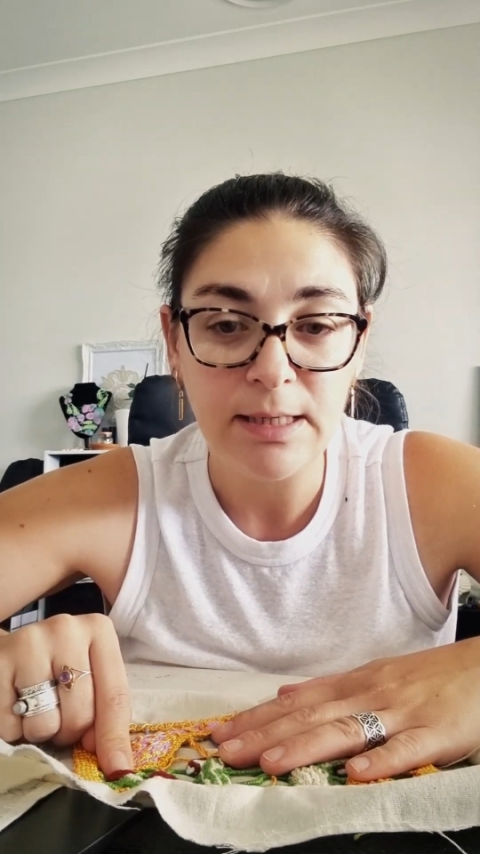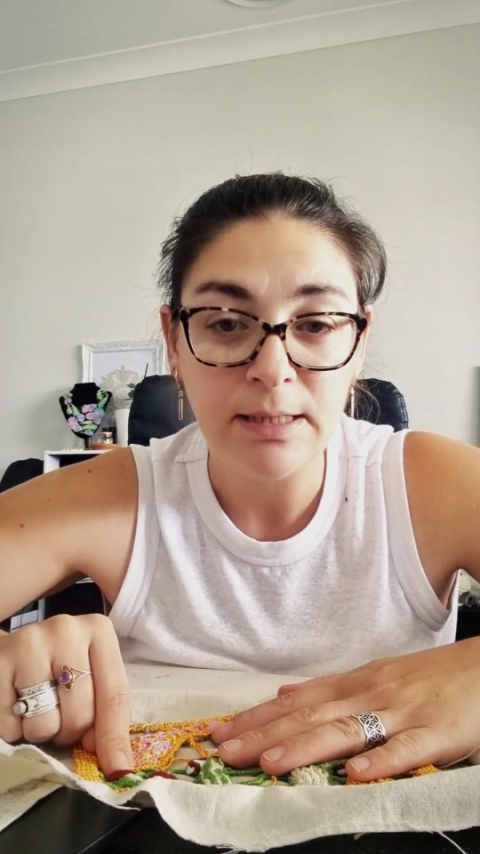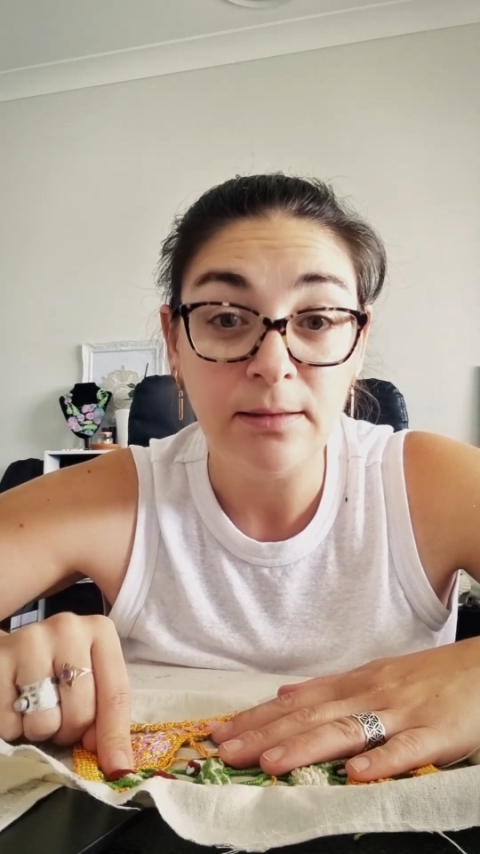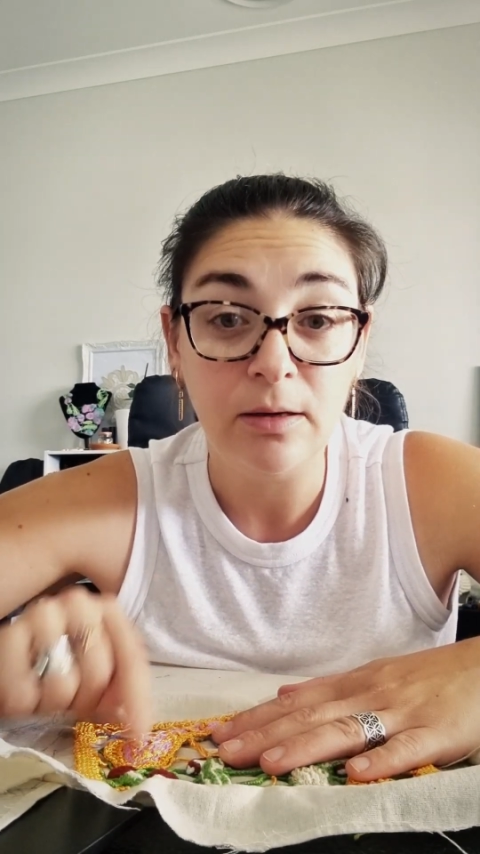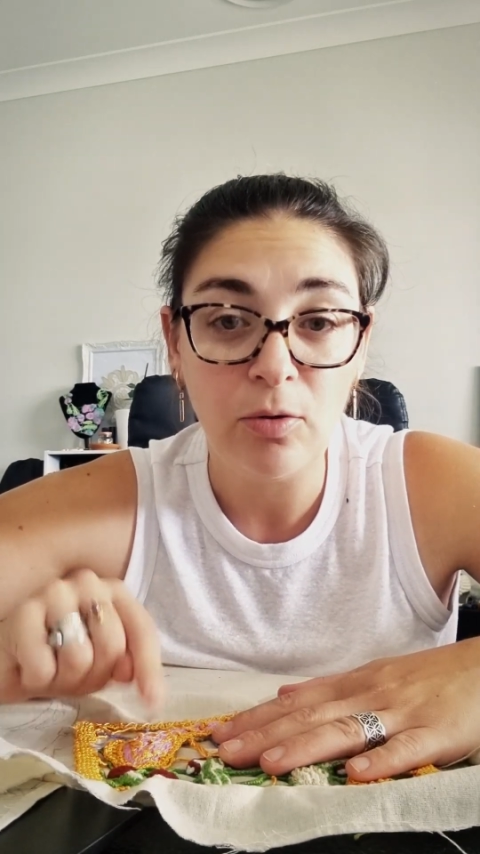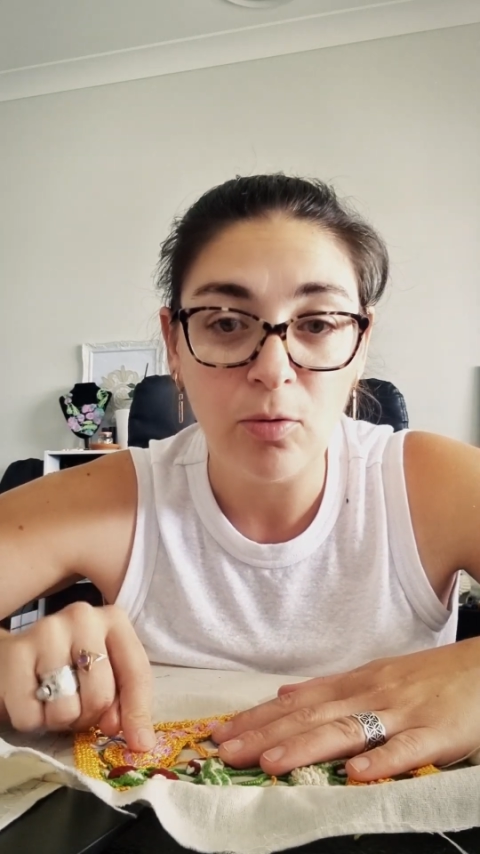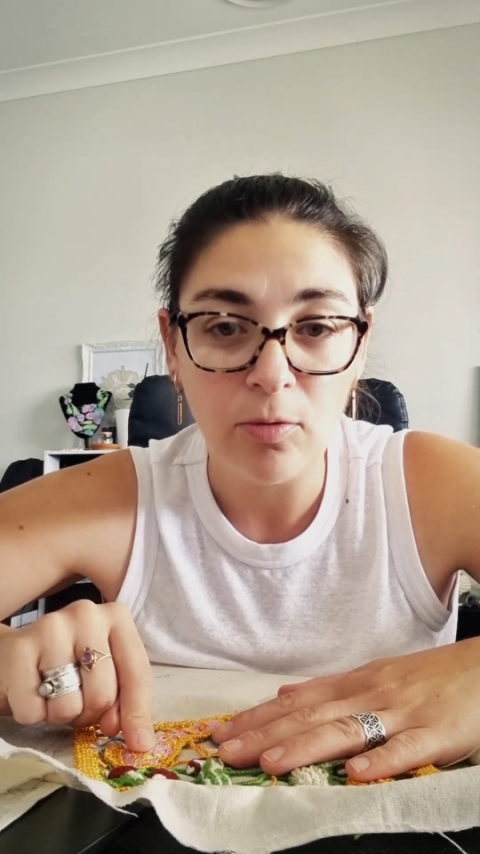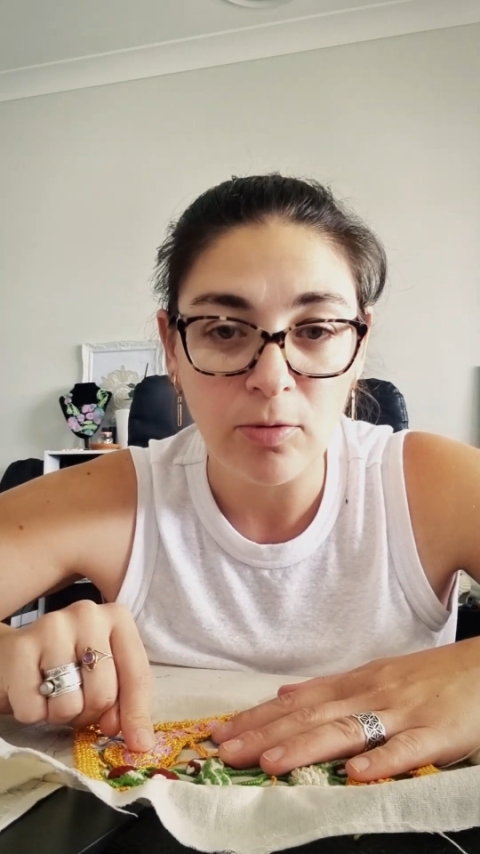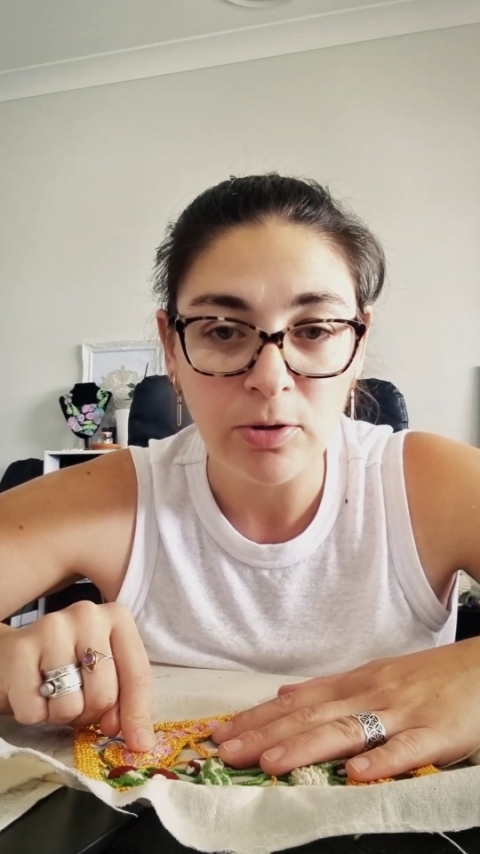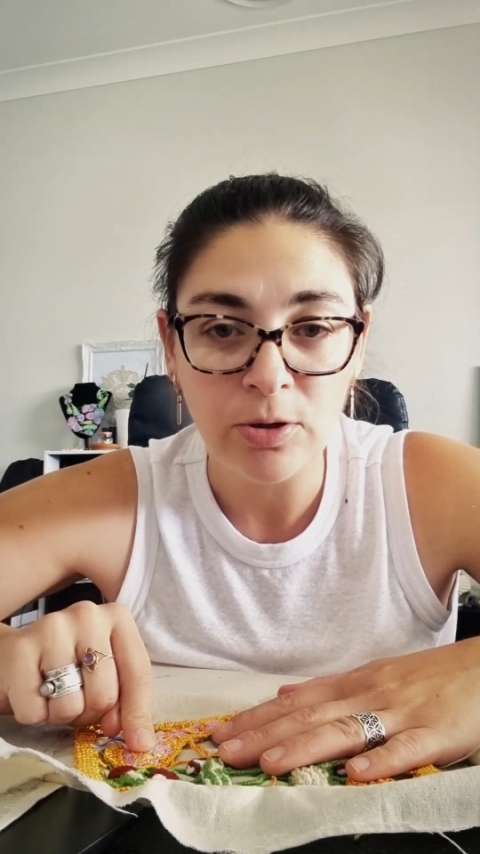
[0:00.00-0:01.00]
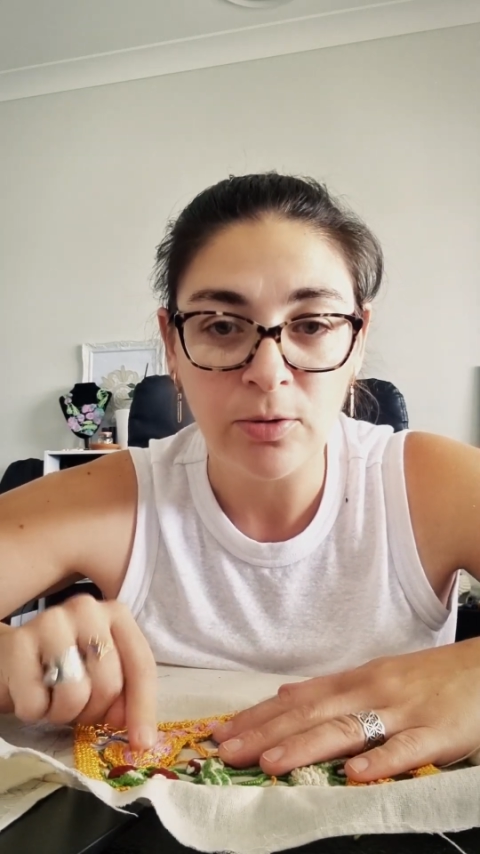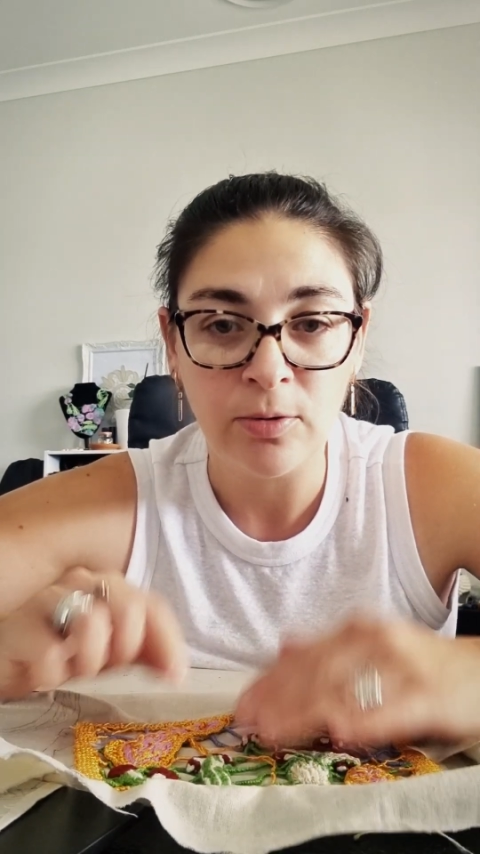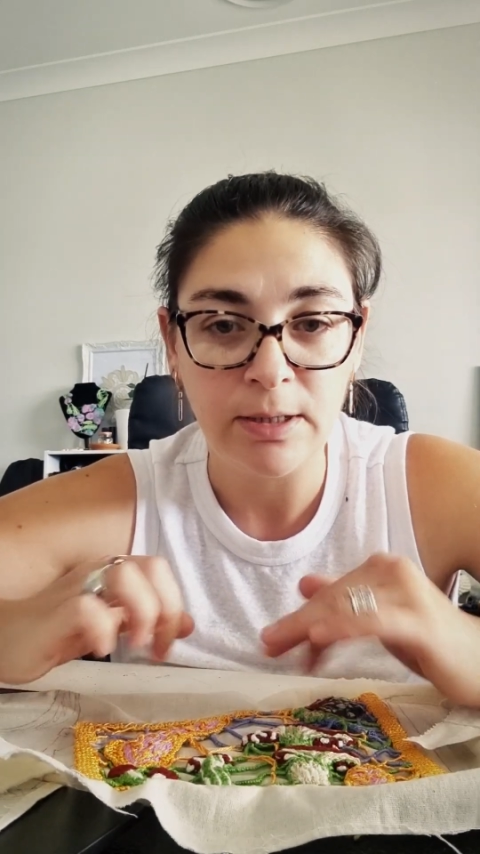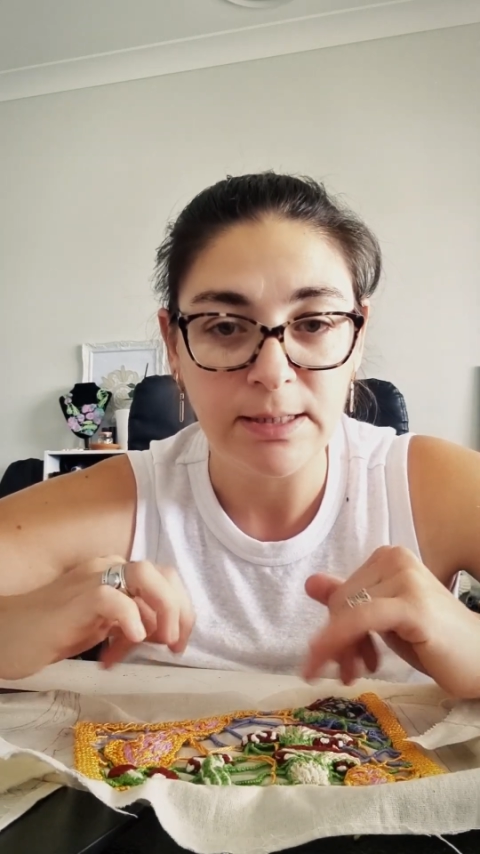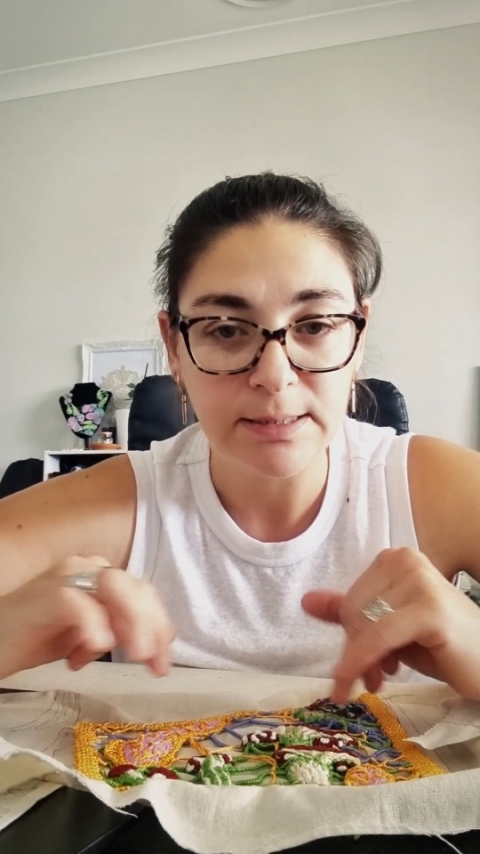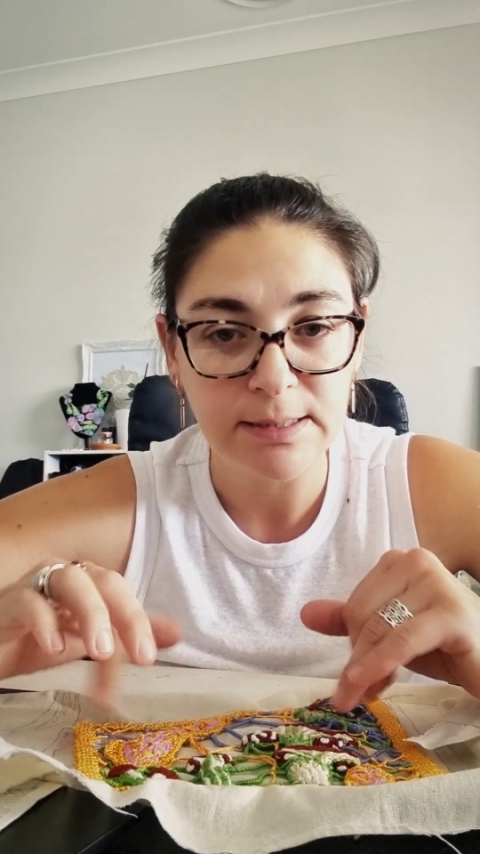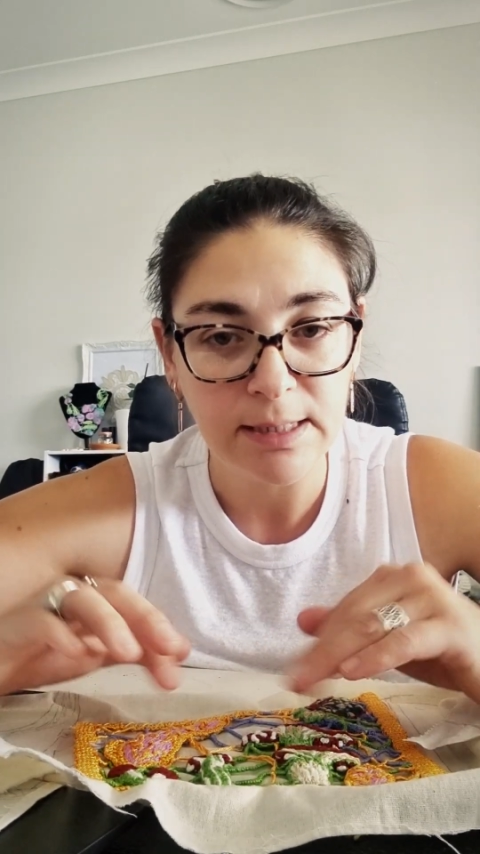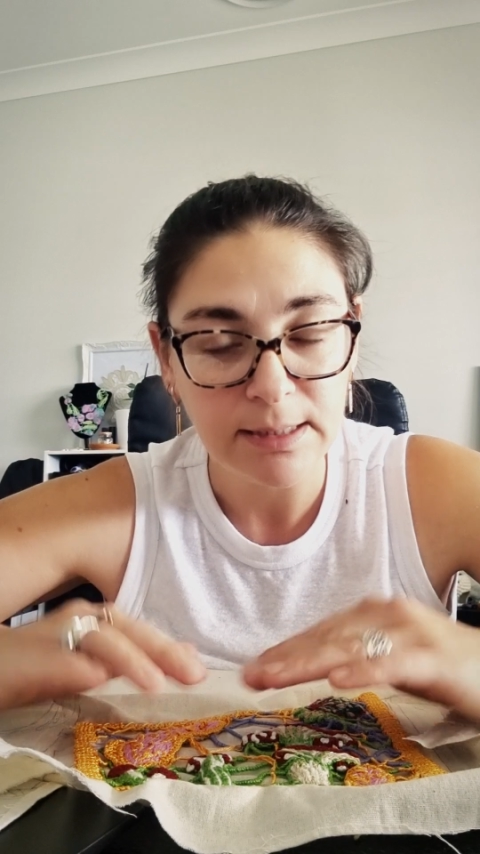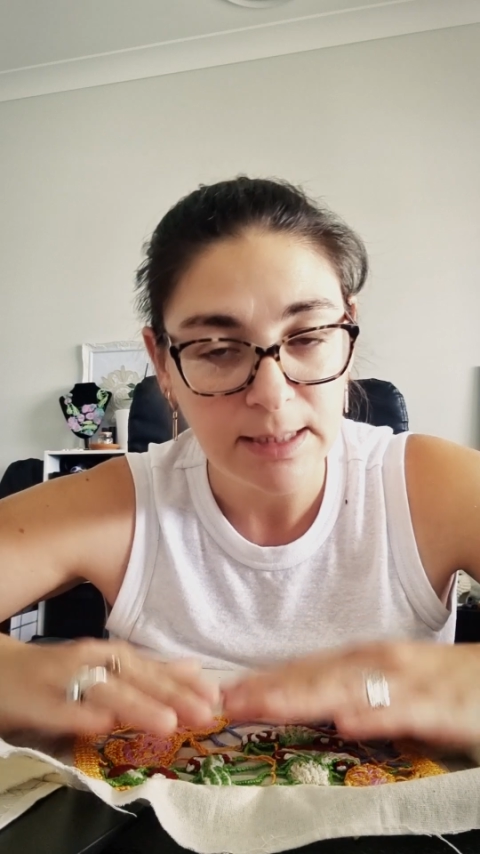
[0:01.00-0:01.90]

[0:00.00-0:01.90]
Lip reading: in the cord or in the side